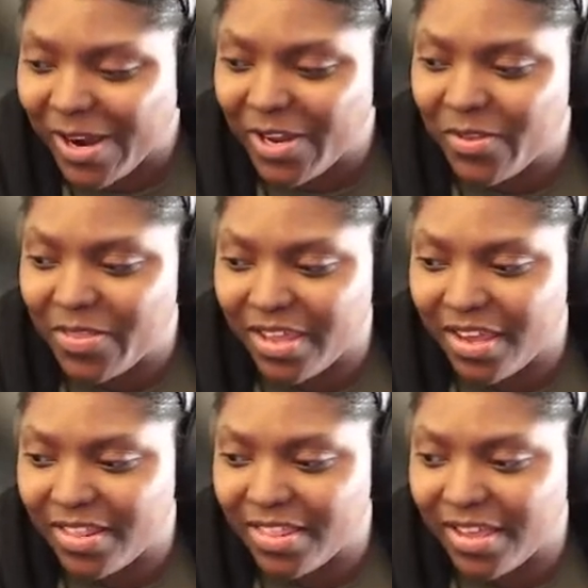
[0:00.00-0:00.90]
do you
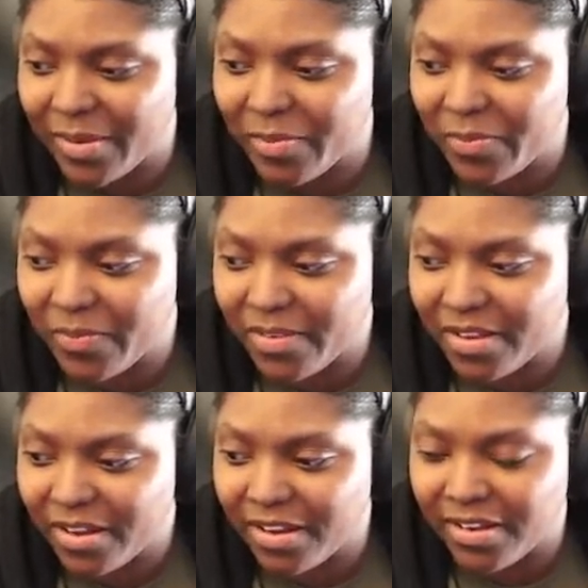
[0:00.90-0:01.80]
think that
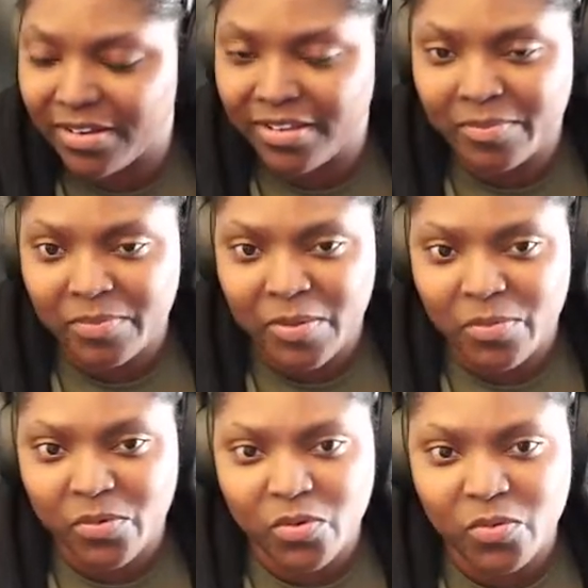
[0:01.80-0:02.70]
the
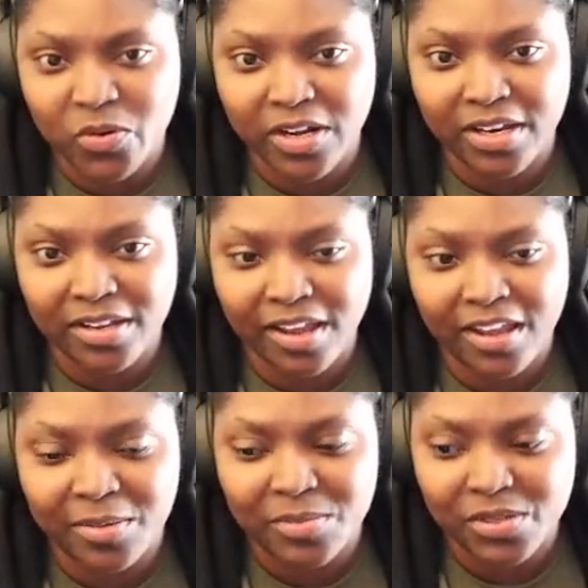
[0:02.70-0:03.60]
people who want
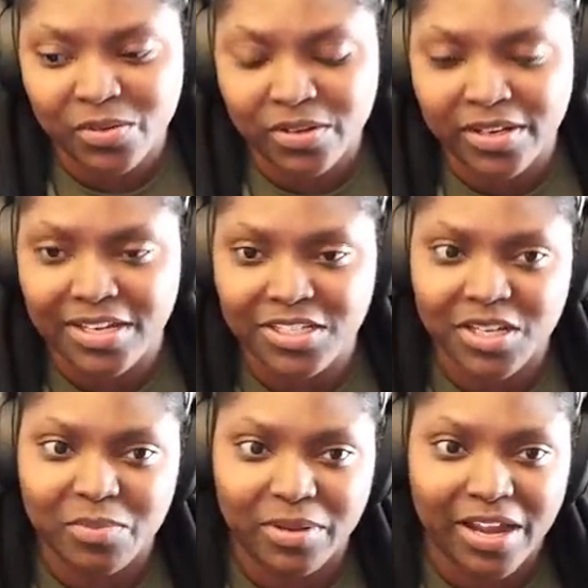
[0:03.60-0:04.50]
games on next
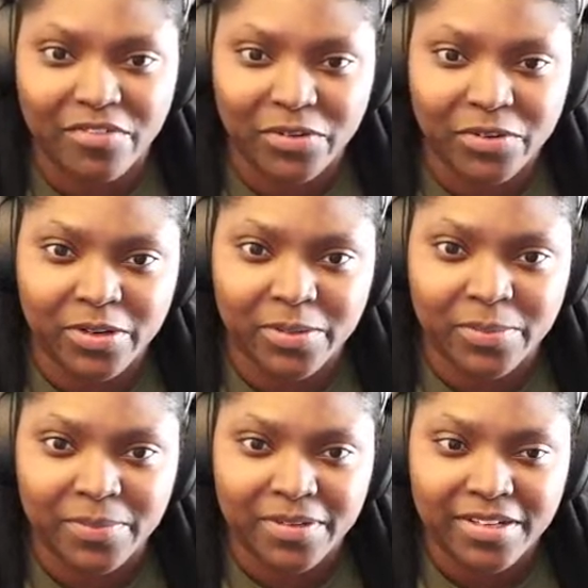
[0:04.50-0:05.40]
gen
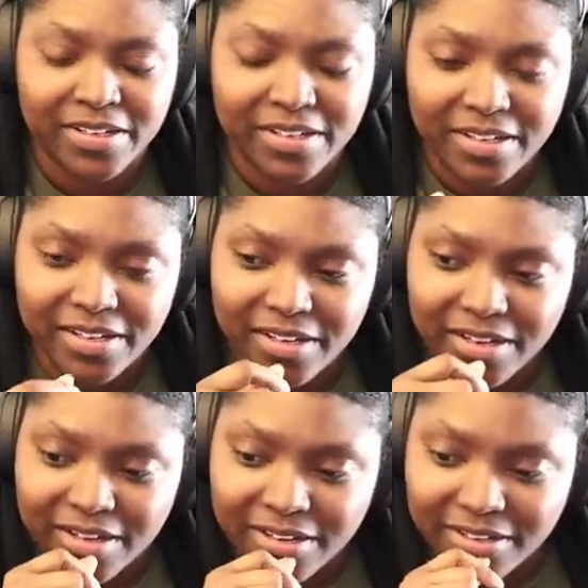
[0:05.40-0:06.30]
platform?
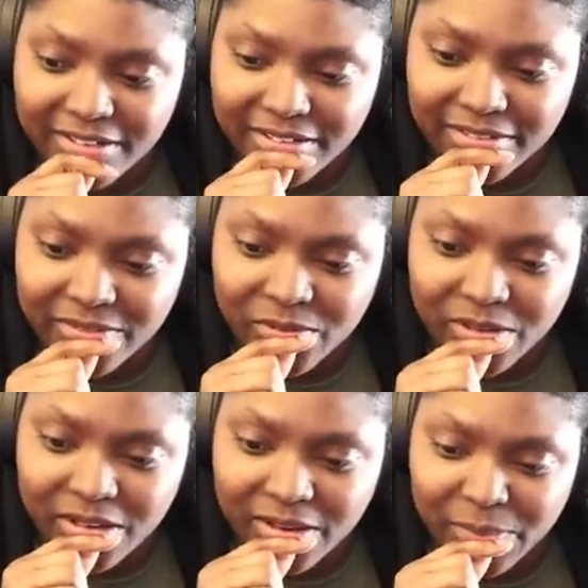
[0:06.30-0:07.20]
I
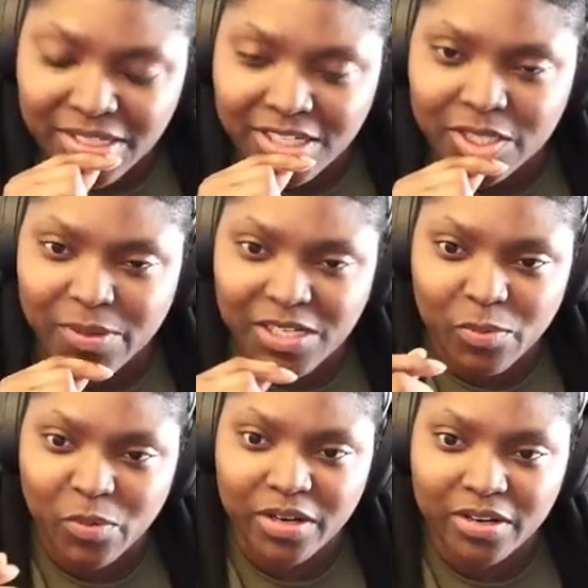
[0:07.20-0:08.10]
mean, is it just because
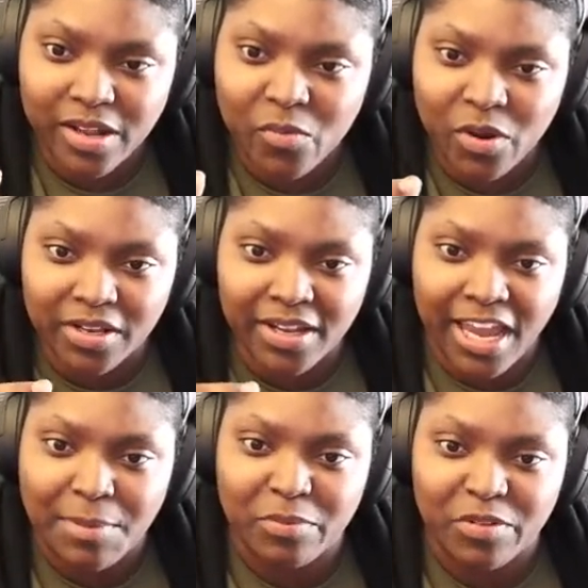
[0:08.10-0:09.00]
they want the
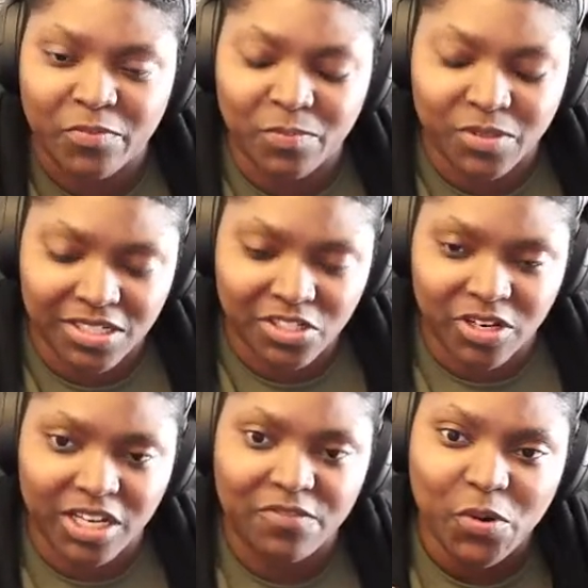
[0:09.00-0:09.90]
game to be
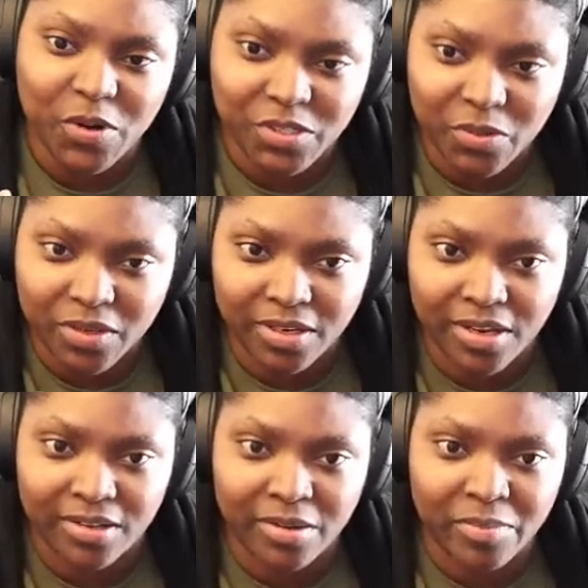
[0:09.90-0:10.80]
strictly focused on
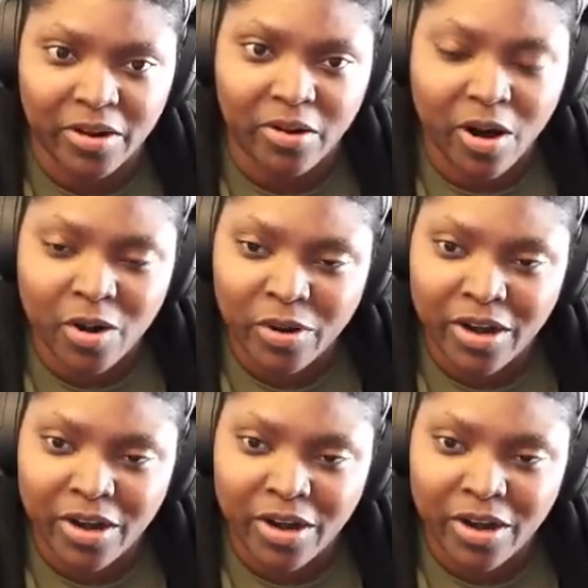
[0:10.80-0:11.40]
the better hardware?